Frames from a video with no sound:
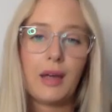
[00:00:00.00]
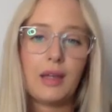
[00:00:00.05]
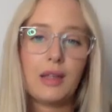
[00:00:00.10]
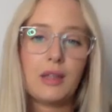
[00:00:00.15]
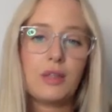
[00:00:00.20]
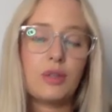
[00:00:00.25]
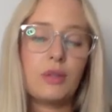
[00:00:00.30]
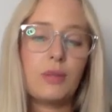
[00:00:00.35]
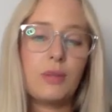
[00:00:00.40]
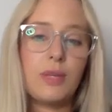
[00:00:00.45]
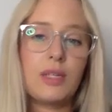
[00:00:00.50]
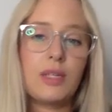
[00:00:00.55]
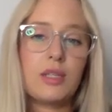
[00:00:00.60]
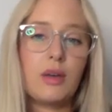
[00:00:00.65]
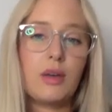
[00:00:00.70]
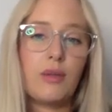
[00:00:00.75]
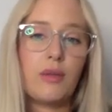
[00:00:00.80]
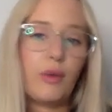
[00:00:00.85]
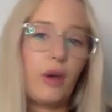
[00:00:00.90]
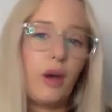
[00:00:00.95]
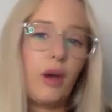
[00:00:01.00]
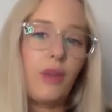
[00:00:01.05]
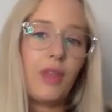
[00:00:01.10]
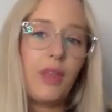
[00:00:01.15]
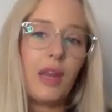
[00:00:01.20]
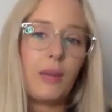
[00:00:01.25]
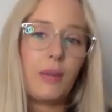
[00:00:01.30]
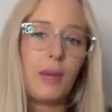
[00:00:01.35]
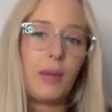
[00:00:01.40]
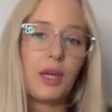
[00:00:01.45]
It's taught me self-worth, that
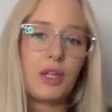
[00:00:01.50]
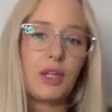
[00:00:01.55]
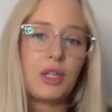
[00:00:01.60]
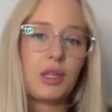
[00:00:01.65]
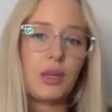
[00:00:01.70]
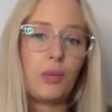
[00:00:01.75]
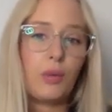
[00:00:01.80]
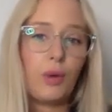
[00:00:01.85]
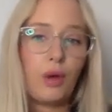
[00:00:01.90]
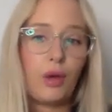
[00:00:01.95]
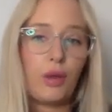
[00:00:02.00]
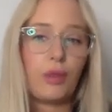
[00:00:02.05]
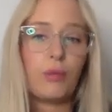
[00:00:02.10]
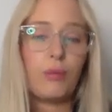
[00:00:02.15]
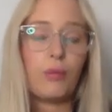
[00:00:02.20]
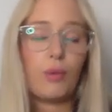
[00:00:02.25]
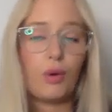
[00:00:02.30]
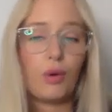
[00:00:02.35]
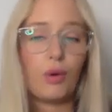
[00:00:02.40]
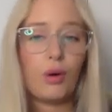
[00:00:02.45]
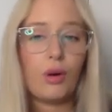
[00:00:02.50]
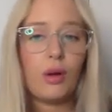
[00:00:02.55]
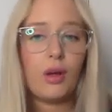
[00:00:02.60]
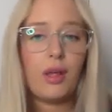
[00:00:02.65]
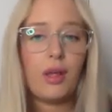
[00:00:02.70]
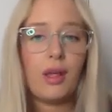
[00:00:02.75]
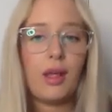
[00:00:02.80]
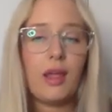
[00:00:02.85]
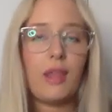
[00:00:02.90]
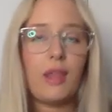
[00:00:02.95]
I'm actually worth more
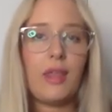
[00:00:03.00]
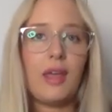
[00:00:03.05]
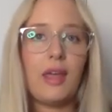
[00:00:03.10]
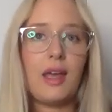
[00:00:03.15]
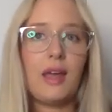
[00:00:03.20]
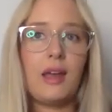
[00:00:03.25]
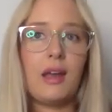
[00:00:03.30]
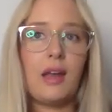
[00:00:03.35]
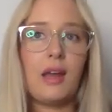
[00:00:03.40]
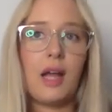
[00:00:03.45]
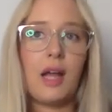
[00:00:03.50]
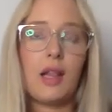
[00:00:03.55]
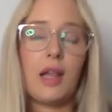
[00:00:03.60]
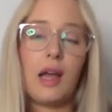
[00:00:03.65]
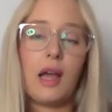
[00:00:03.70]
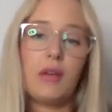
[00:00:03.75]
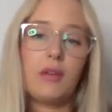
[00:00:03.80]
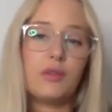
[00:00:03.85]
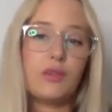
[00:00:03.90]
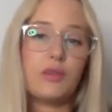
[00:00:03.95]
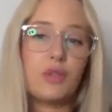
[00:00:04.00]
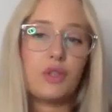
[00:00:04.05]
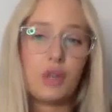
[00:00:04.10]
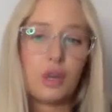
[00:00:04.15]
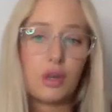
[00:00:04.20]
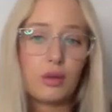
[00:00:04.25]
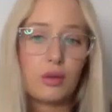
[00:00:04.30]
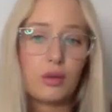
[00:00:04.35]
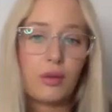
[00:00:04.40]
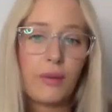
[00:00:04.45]
than a life of
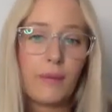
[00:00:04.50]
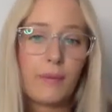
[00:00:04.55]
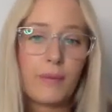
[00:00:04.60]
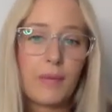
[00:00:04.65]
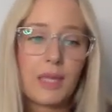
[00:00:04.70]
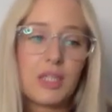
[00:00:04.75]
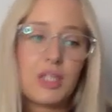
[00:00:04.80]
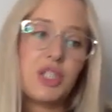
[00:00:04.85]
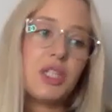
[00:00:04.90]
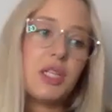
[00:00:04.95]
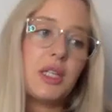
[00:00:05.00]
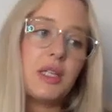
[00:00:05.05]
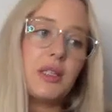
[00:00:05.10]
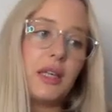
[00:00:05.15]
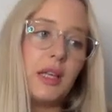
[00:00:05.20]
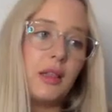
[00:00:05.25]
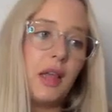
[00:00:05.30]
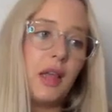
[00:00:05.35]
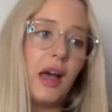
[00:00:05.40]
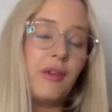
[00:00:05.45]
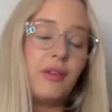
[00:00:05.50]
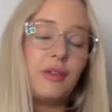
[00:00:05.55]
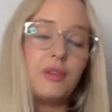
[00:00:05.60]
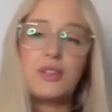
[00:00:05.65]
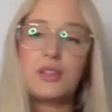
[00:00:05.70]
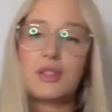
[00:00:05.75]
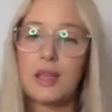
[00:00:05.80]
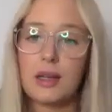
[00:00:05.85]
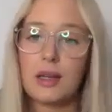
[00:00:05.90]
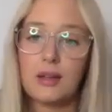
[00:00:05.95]
struggle and to just a life of
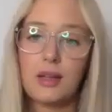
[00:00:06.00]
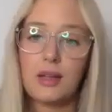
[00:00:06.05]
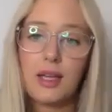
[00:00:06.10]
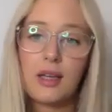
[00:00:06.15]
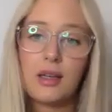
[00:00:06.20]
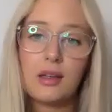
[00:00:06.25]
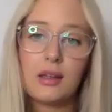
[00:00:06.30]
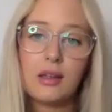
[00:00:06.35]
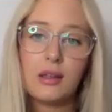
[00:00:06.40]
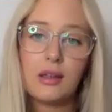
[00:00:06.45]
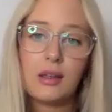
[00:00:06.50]
settling.